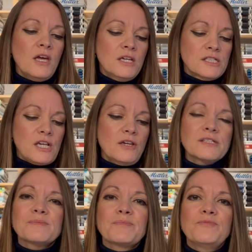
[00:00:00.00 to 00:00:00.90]
So
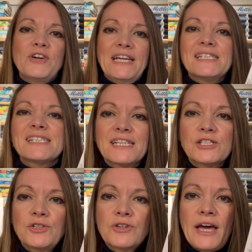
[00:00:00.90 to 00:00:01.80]
really stick
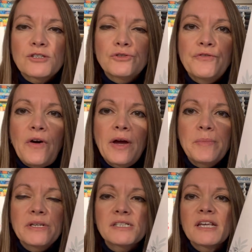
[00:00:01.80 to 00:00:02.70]
to your natural
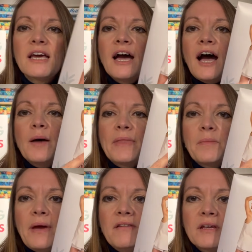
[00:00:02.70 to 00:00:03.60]
fibres. Now
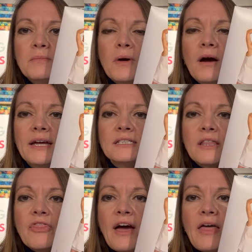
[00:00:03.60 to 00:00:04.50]
bearing in mind
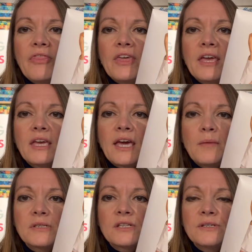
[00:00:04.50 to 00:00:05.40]
that the
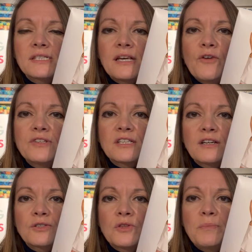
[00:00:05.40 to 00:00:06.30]
camisole itself is
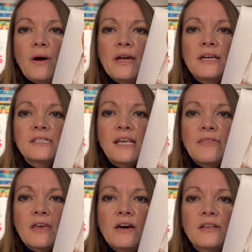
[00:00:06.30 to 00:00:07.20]
cut on the bias
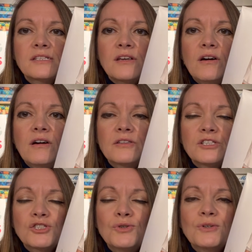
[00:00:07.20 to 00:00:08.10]
and the
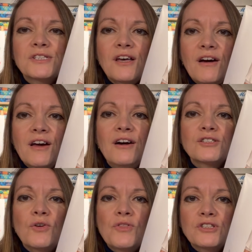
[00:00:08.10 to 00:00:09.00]
shorts are
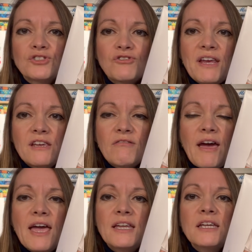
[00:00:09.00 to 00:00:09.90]
cut on the straight
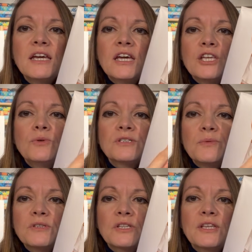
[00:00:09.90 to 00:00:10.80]
grain, you also
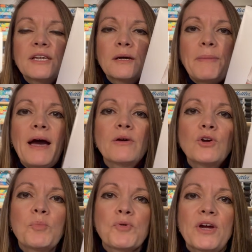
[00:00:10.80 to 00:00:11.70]
want to think about
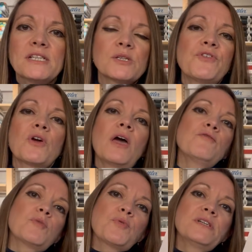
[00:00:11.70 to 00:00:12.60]
your prints. If you're
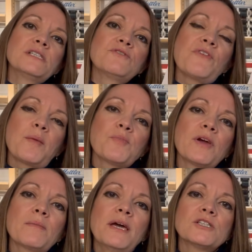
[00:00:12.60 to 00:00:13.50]
going for printed
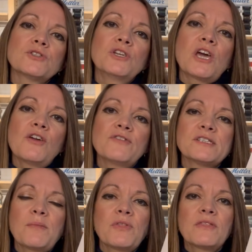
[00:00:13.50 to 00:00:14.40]
fabric, make sure you go for
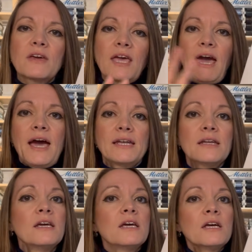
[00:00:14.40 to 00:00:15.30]
something that
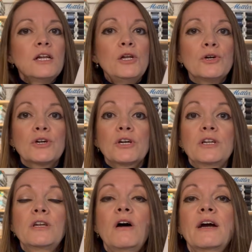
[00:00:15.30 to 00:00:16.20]
can look
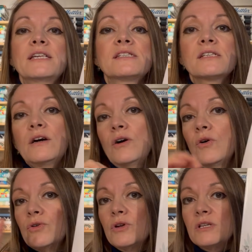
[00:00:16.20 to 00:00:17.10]
nice
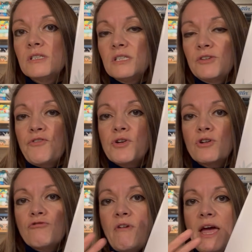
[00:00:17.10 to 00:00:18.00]
on
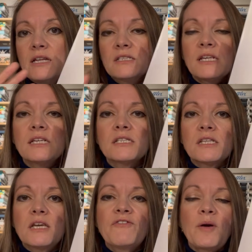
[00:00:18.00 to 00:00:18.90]
different grains as
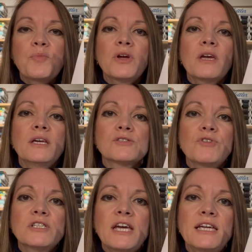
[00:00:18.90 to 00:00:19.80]
the fabric is
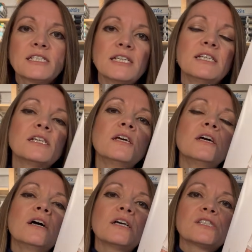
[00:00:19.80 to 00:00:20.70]
rotated.
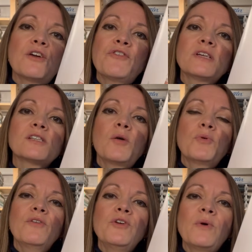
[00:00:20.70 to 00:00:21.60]
So for
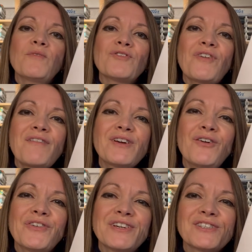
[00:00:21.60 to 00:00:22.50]
example, if you went for a very
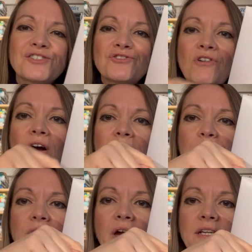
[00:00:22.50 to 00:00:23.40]
obvious
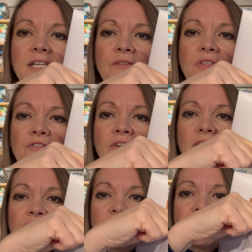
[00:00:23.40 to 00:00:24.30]
stripe, you're going to have the
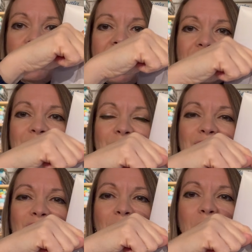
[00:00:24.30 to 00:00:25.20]
effect of a diagonal
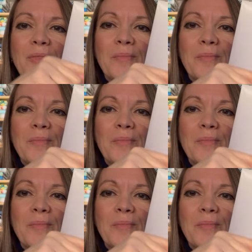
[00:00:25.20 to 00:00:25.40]
stripe on the